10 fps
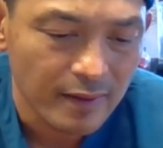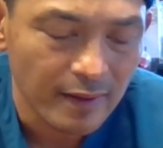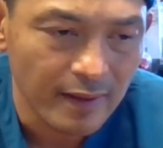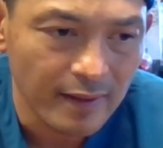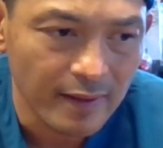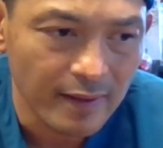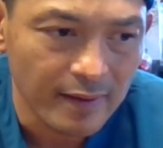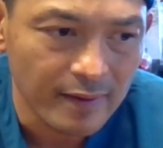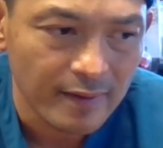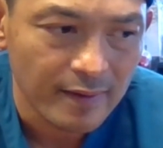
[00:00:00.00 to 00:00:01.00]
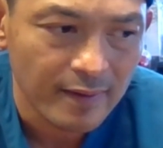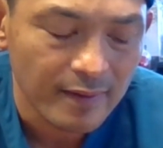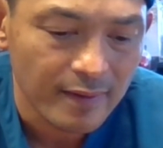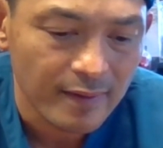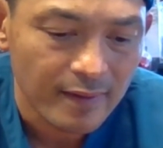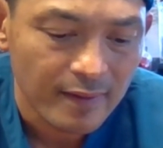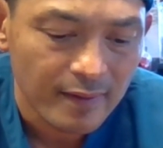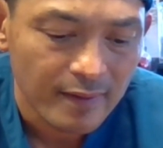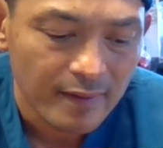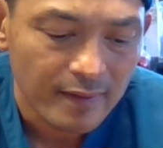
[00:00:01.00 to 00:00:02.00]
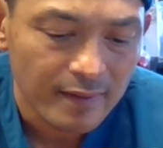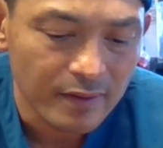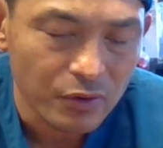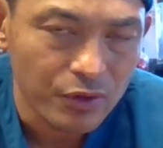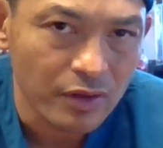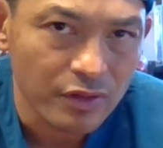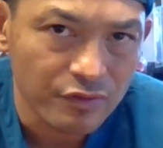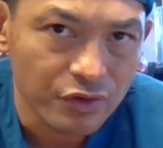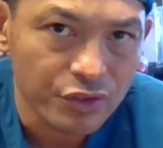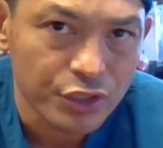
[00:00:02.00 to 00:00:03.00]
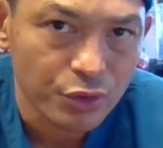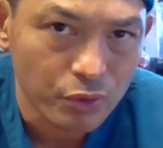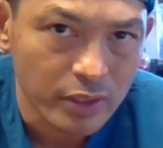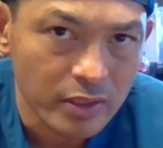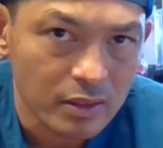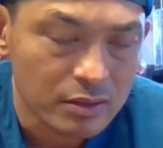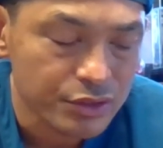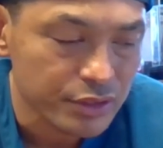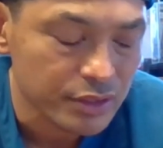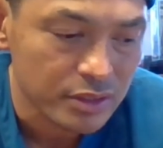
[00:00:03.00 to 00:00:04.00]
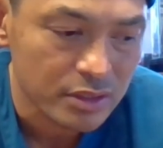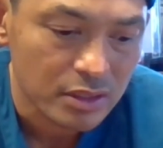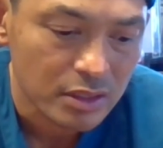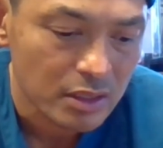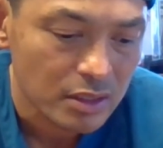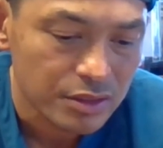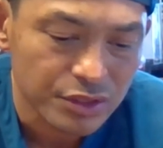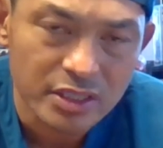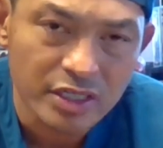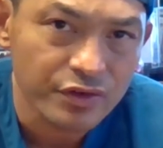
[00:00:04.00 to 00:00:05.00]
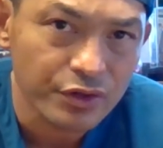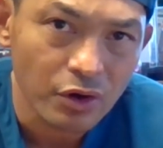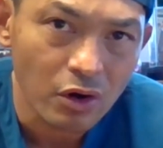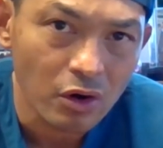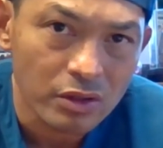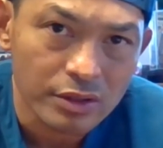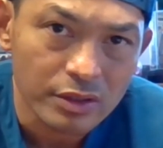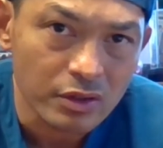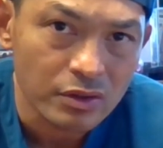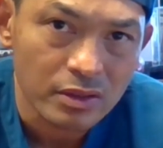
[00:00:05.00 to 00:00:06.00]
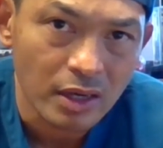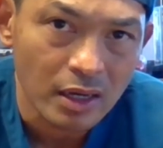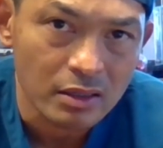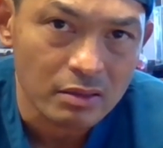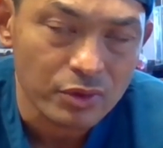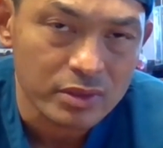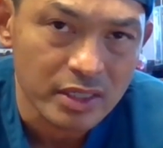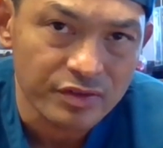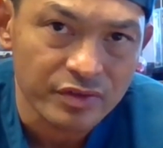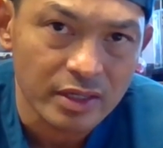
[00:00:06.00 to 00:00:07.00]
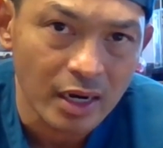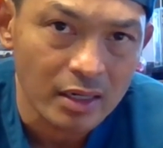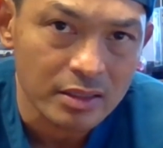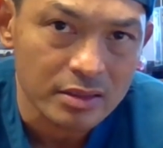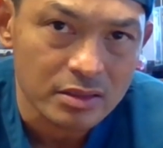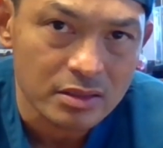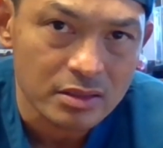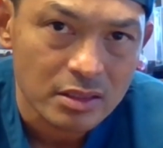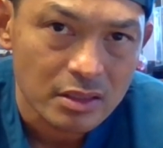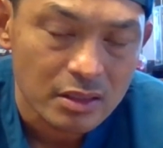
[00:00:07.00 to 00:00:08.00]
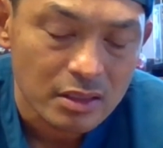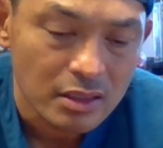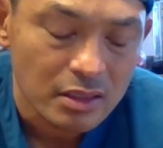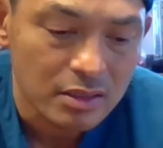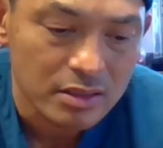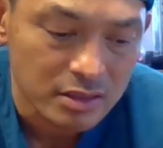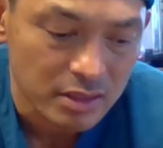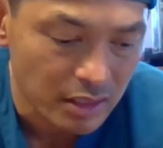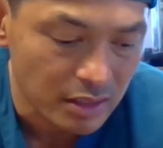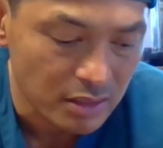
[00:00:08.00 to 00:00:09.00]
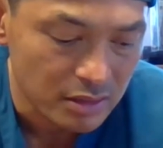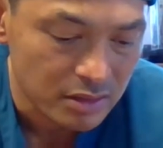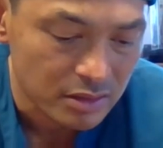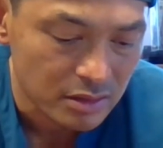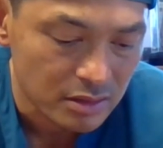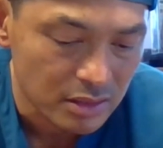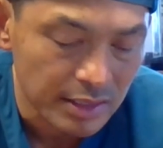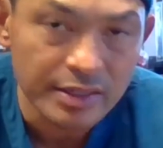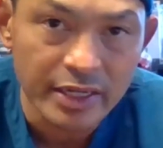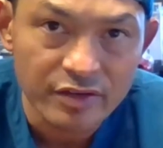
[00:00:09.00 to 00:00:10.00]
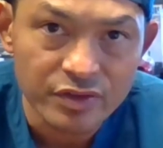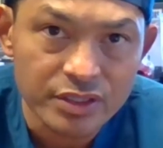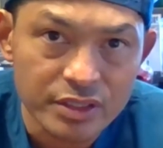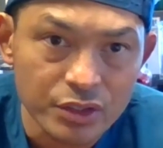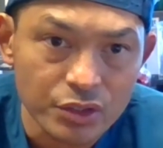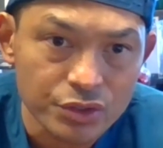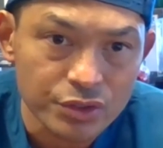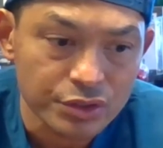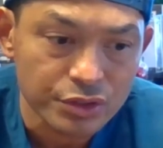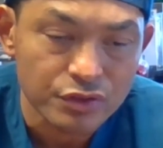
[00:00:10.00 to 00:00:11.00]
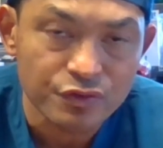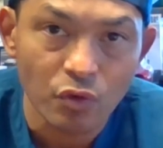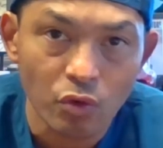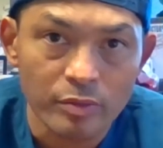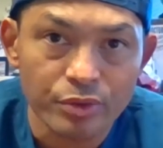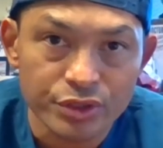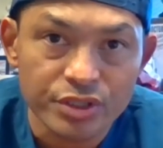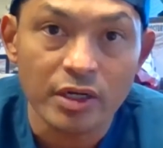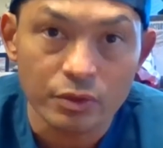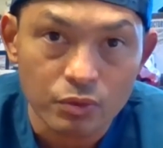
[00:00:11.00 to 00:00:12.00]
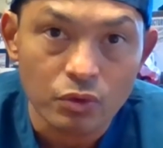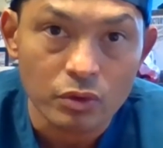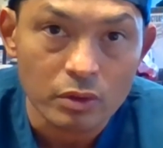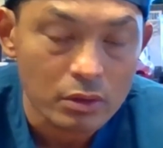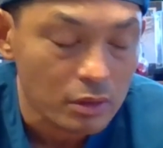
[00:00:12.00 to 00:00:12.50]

and you know you're on the verge of quitting just just give it your all you know kind of what david goggins says in the navy seals there's this 40% rule